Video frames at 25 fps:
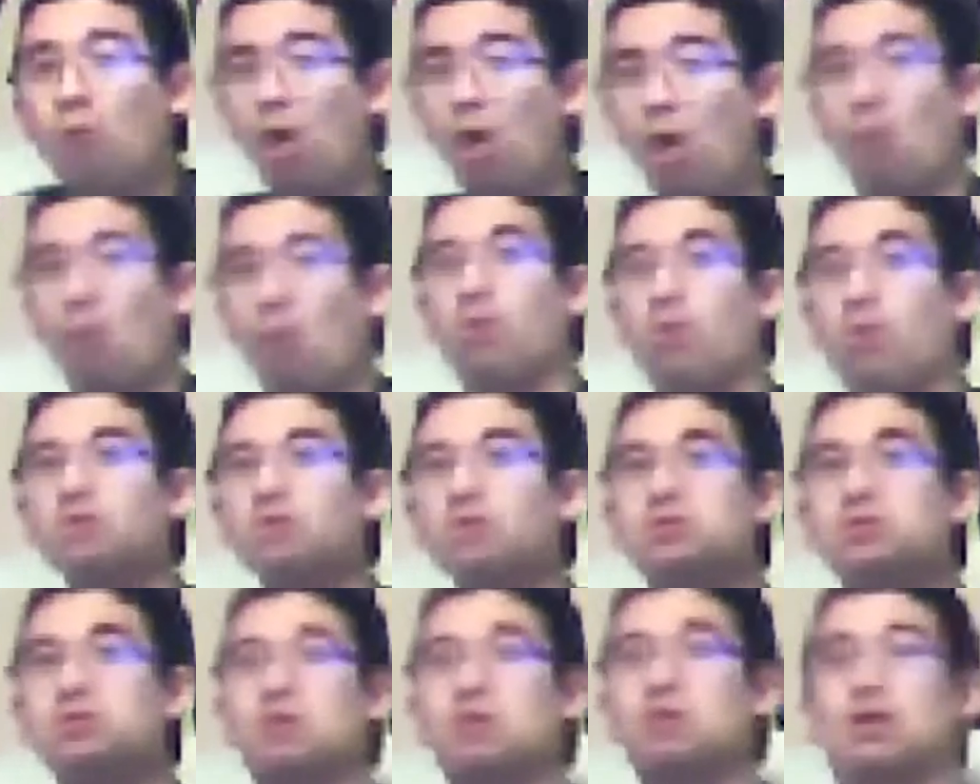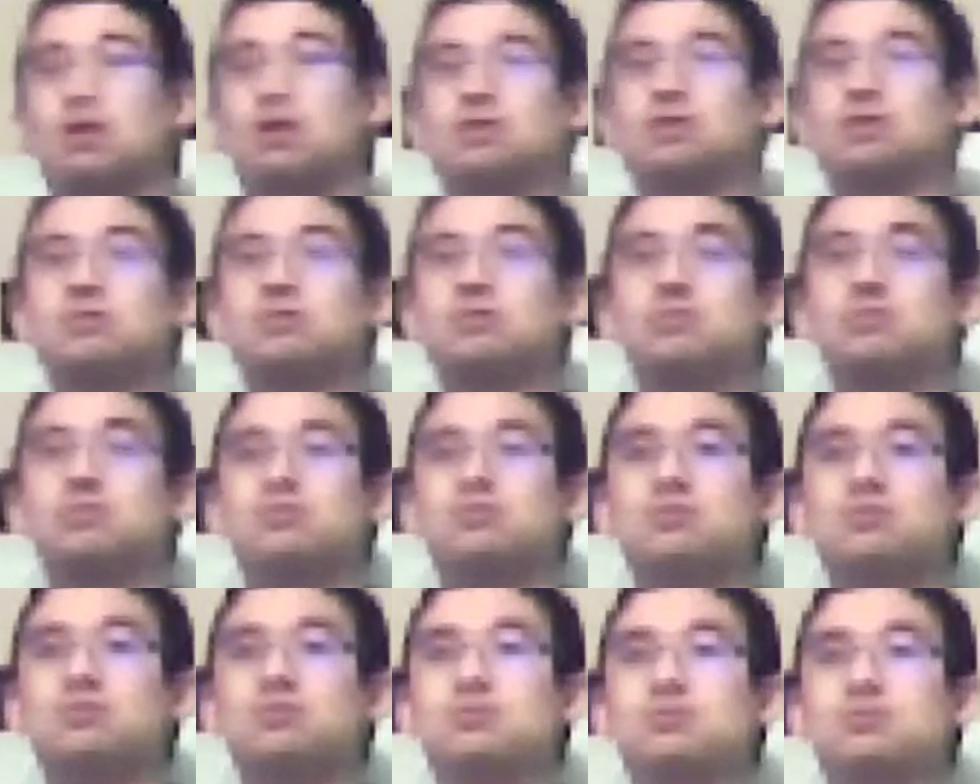Whoa, what the?
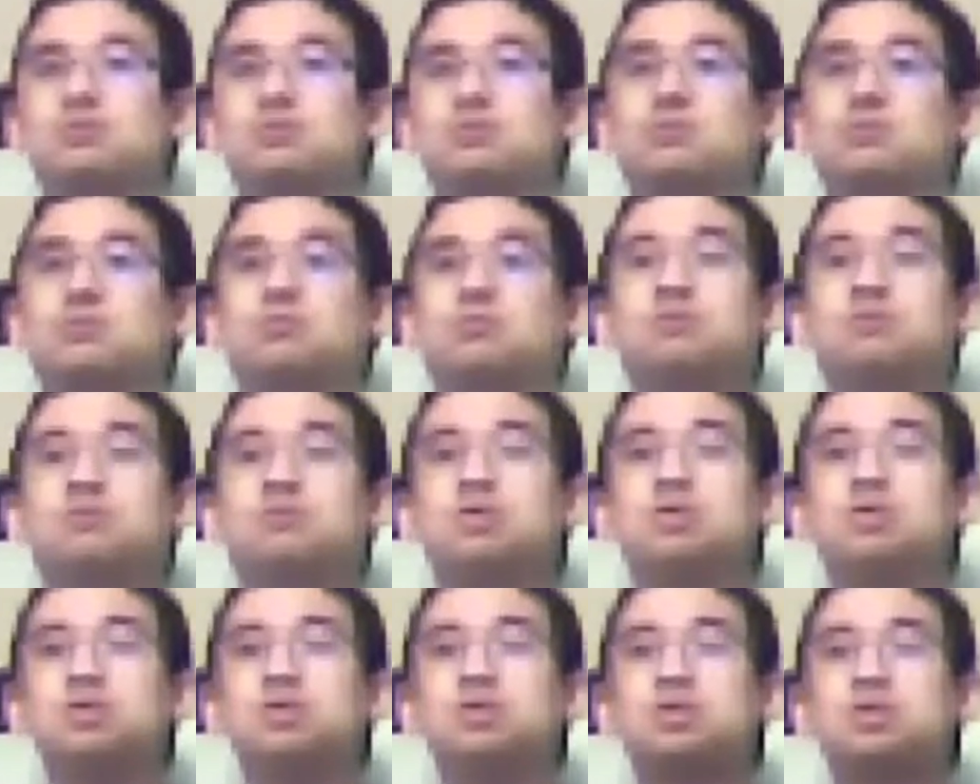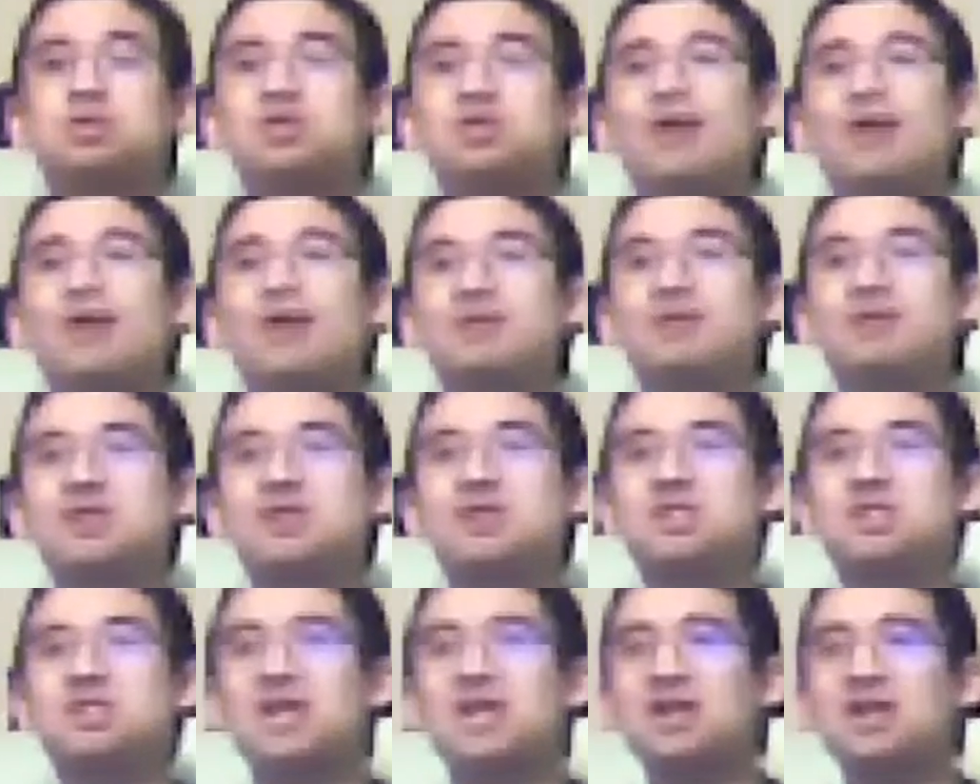You just
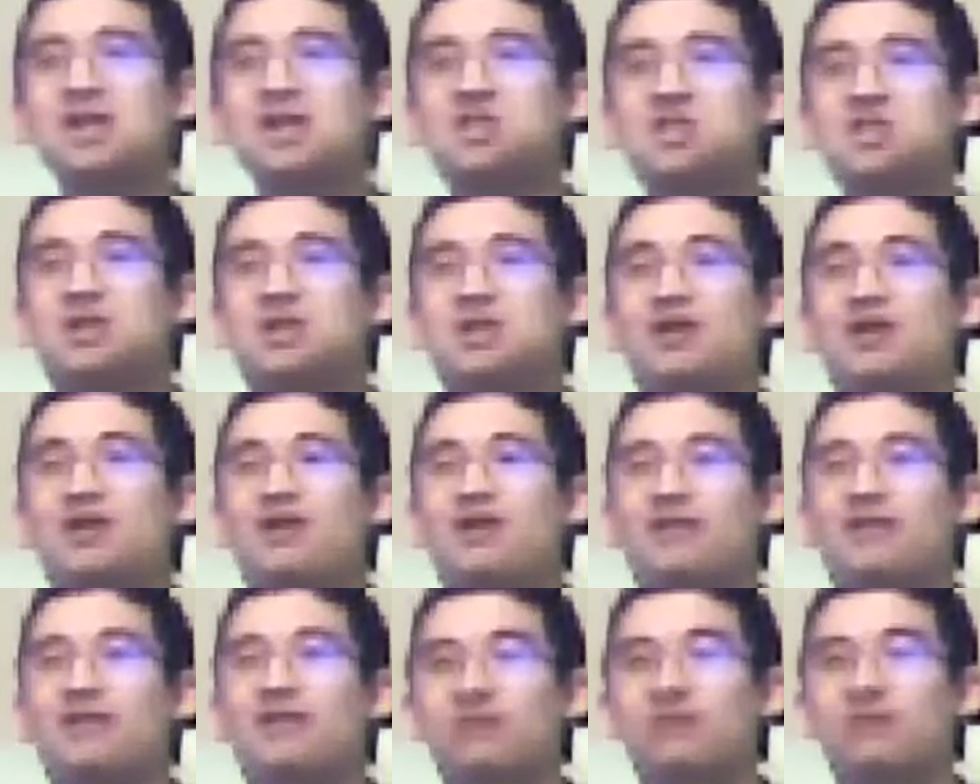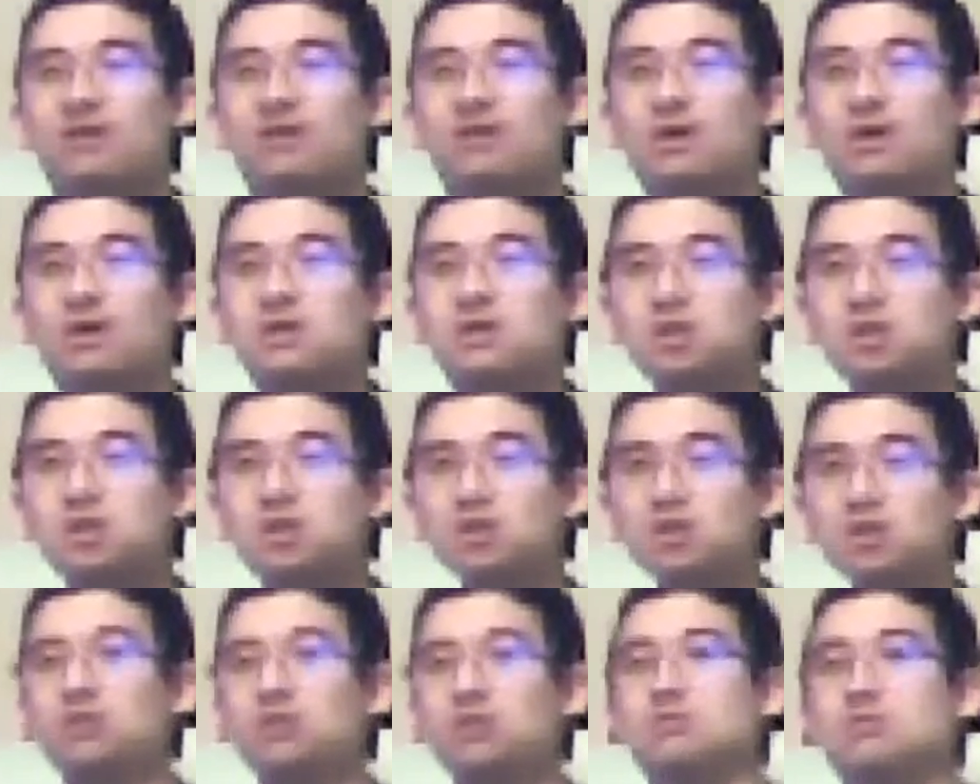snapped the stage in half.
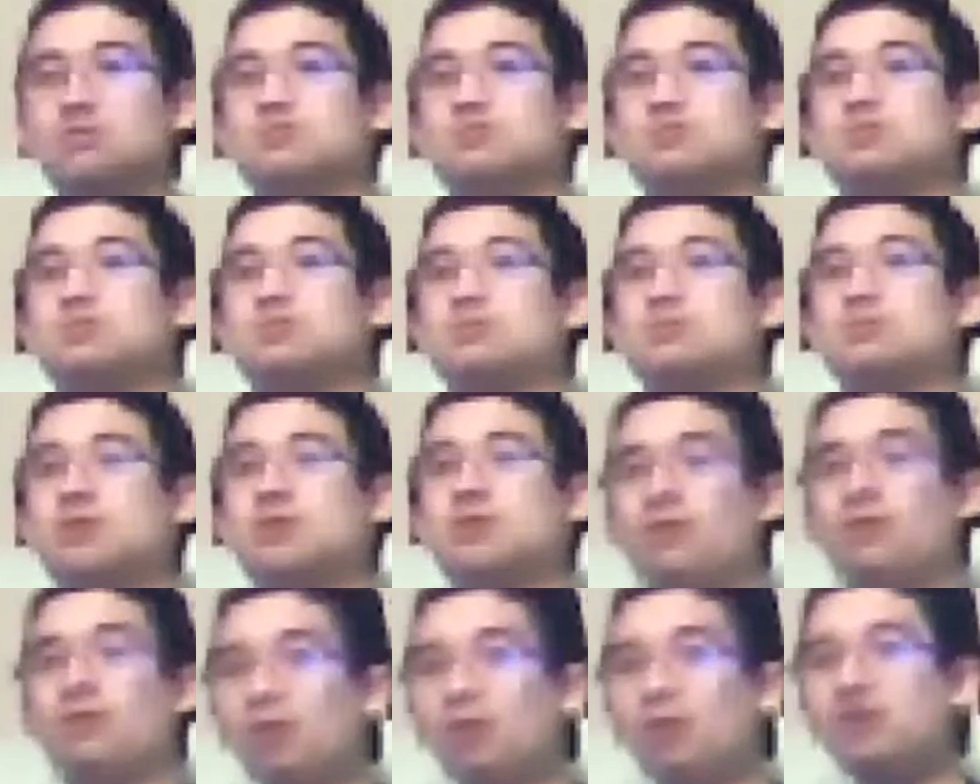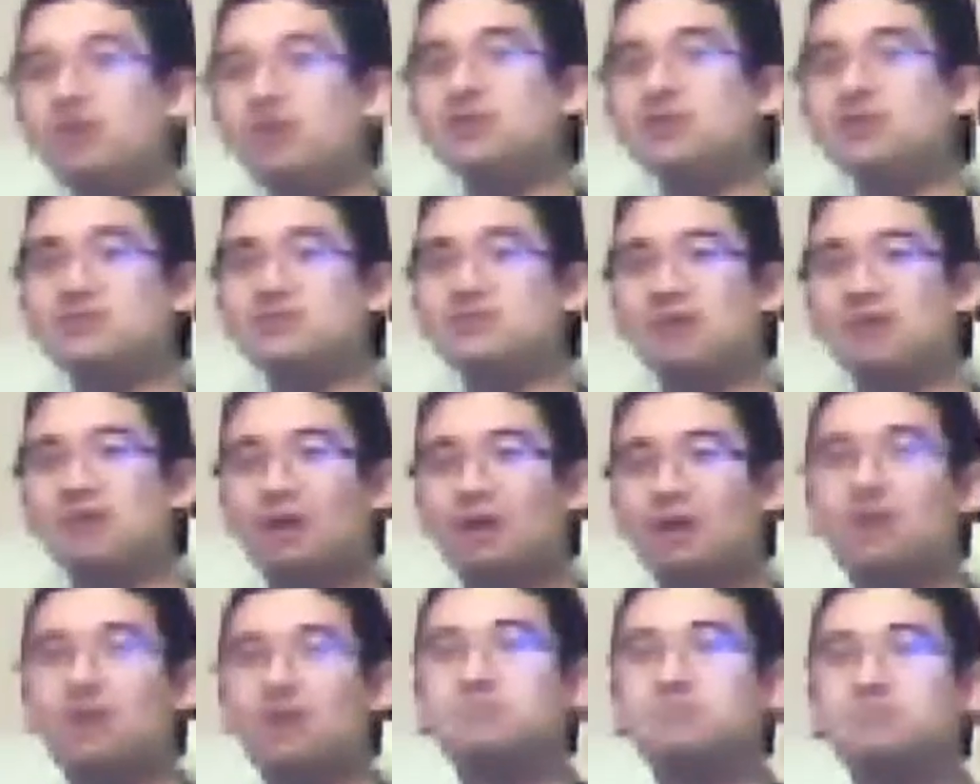Dude, what is...
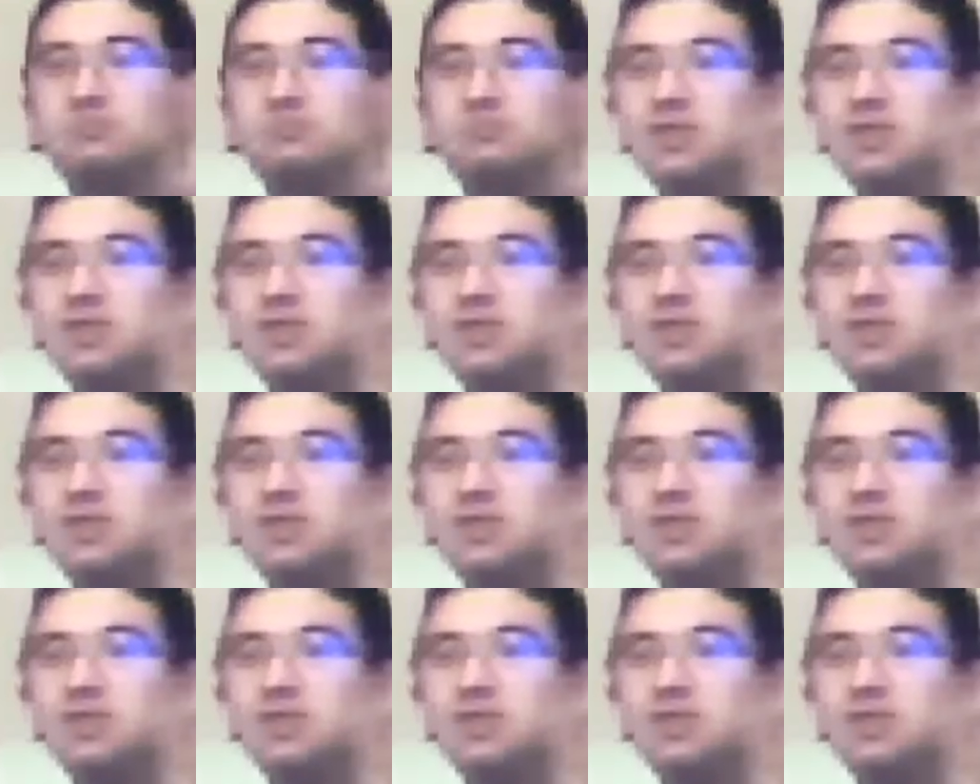Uh,